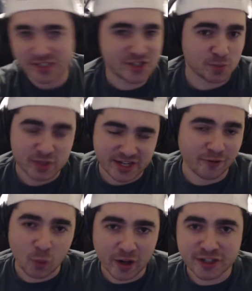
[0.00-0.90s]
whichever
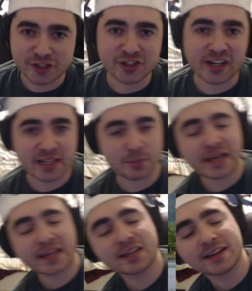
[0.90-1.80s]
one you're trying to
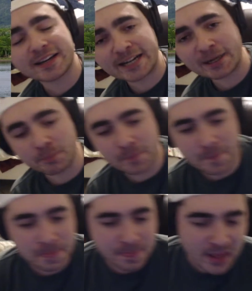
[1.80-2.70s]
make.
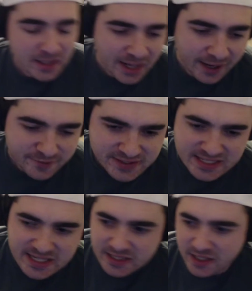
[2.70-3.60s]
I've
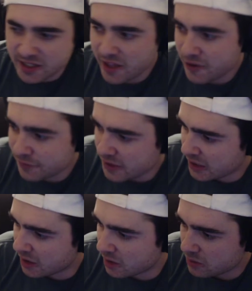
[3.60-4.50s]
seen another
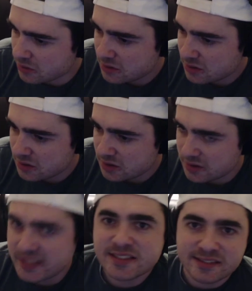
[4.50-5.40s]
video.
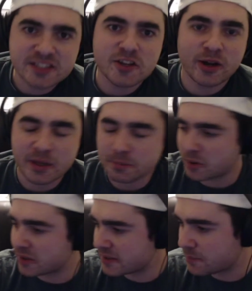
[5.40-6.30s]
Let's go ahead and pull
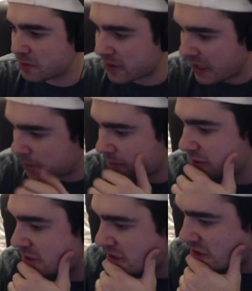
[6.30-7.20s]
it up
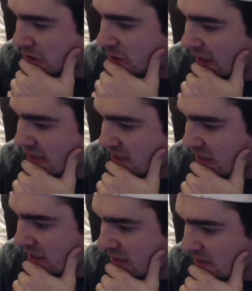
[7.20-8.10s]
just so you guys can
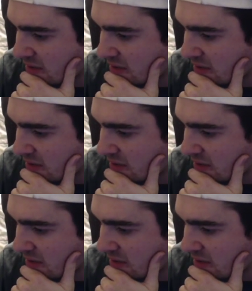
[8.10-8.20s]
get it.